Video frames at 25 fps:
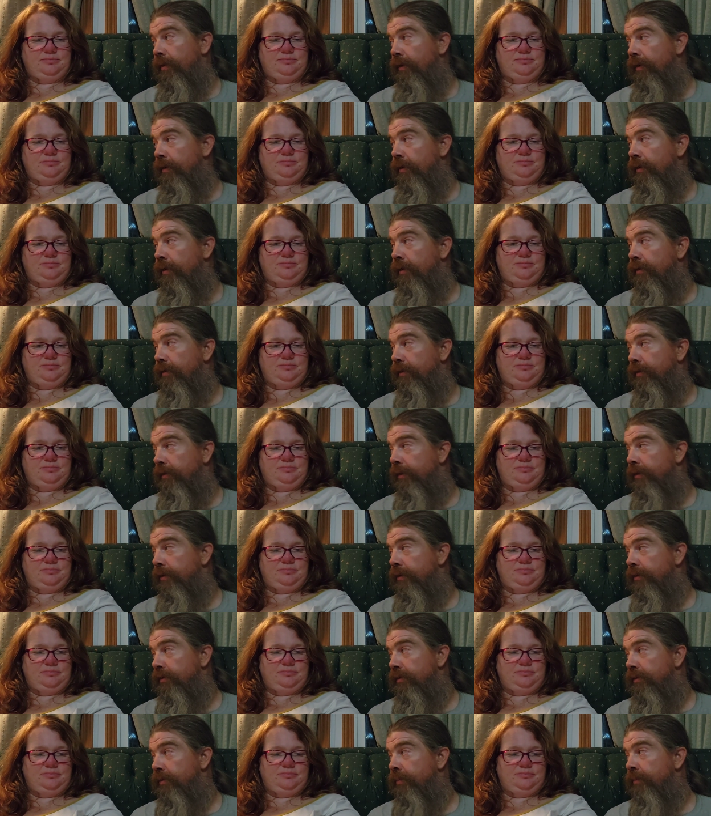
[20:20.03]
Speaker 1: lot of
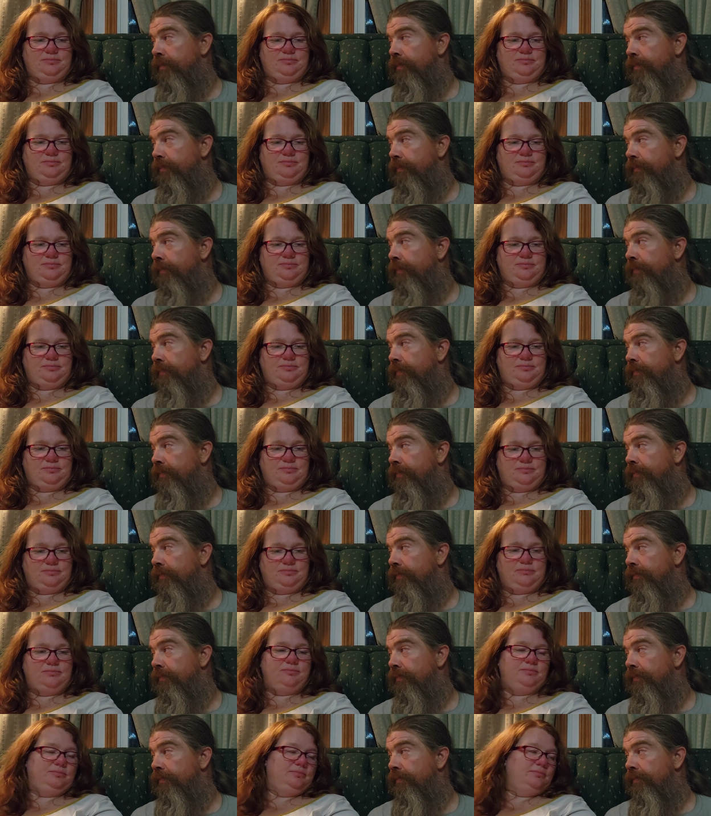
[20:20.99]
context.
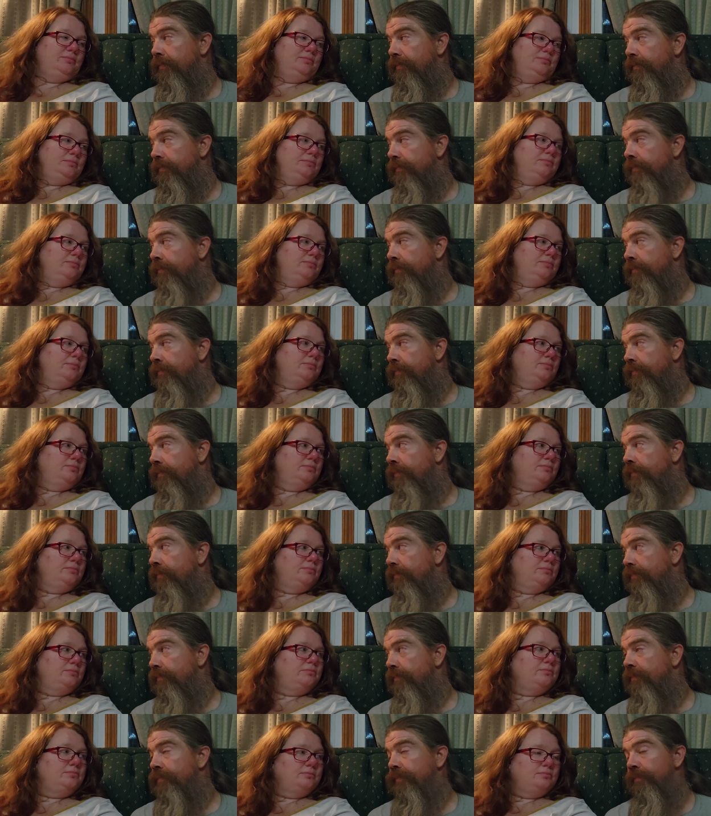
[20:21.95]
Mm -hmm.
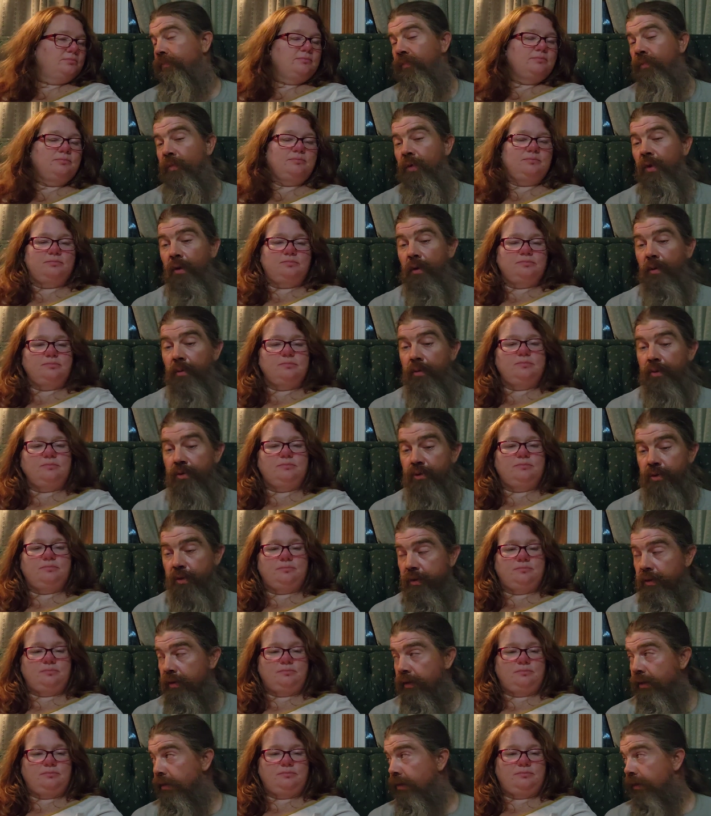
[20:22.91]
Is
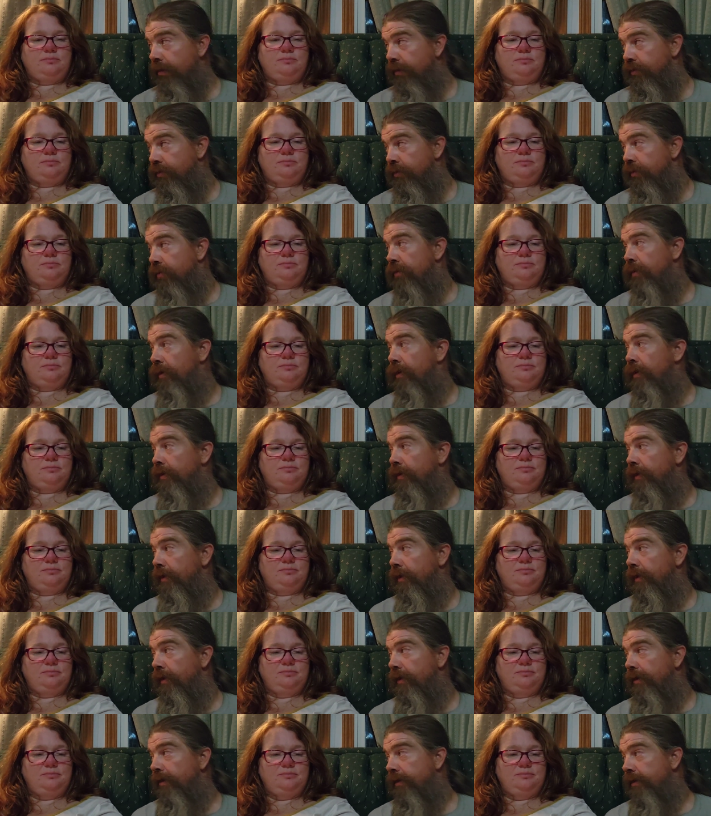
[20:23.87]
there anything else you'd like
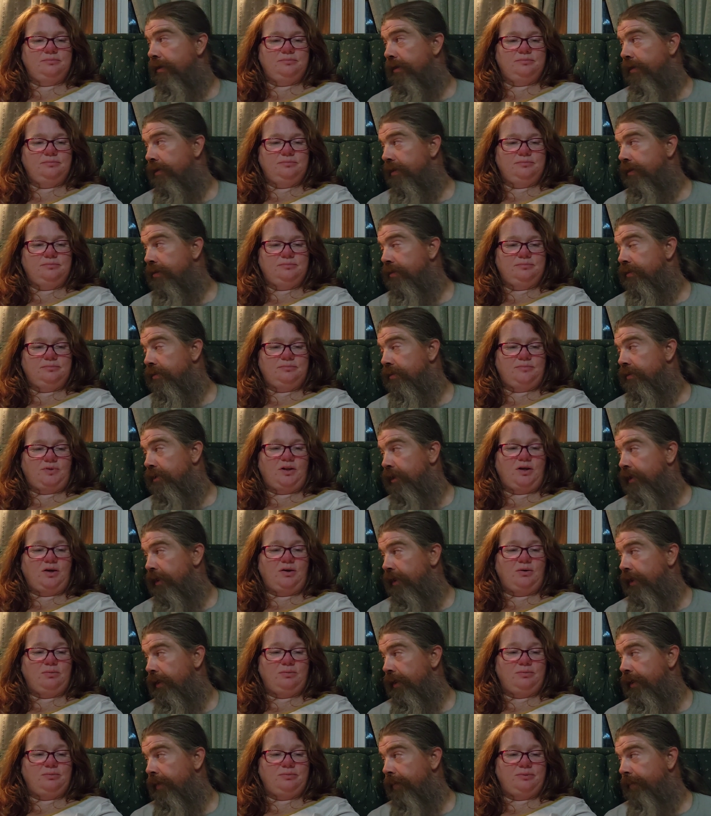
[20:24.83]
to add to this
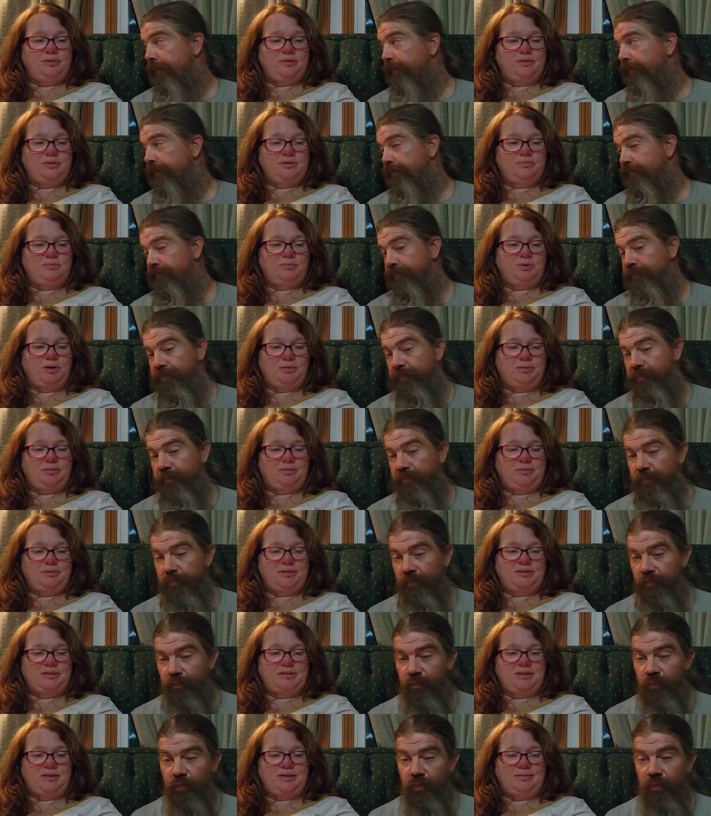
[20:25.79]
today? No, we
Speaker 2: should
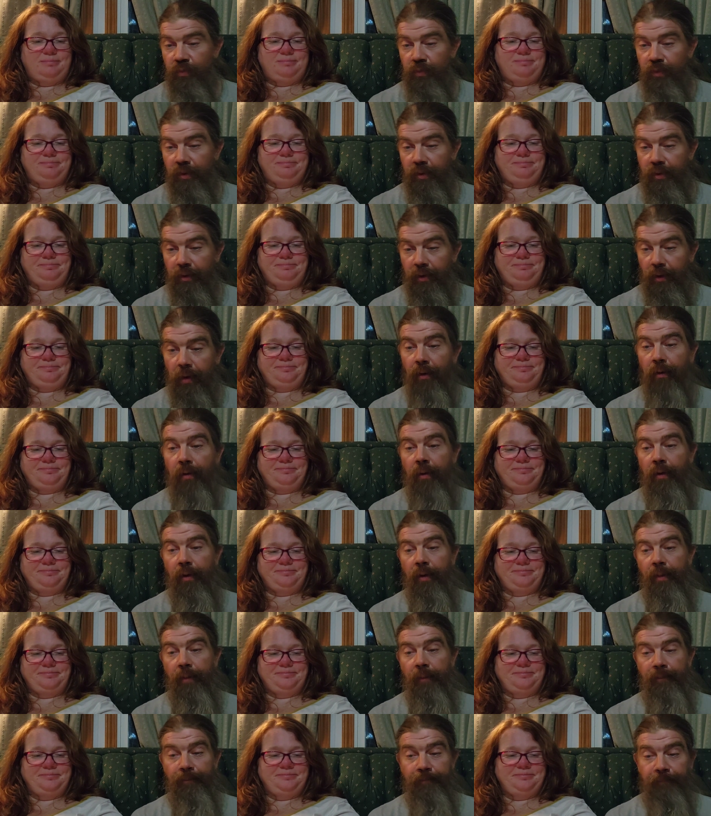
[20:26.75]
probably stop.
Speaker 1: All
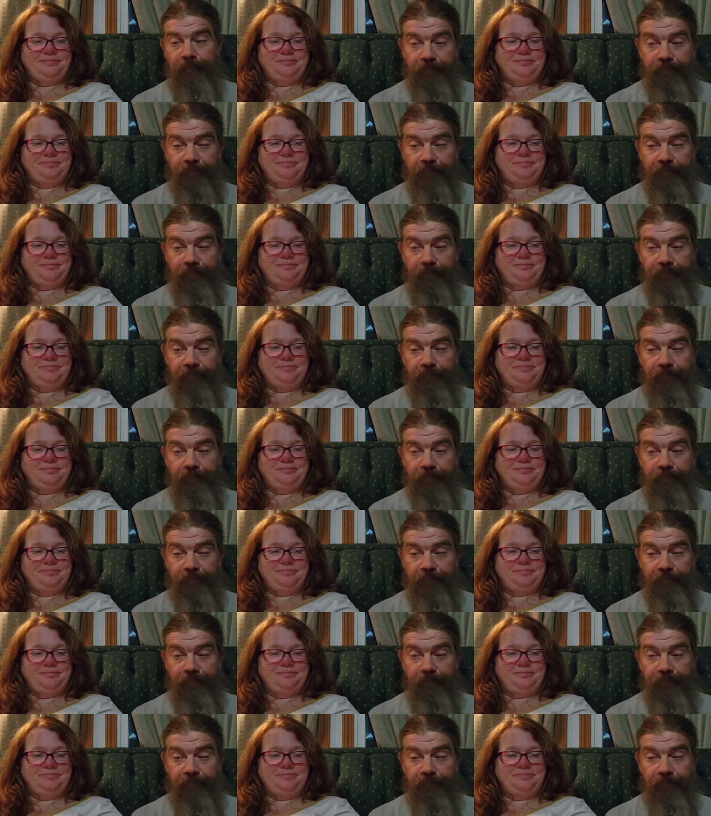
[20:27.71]
right.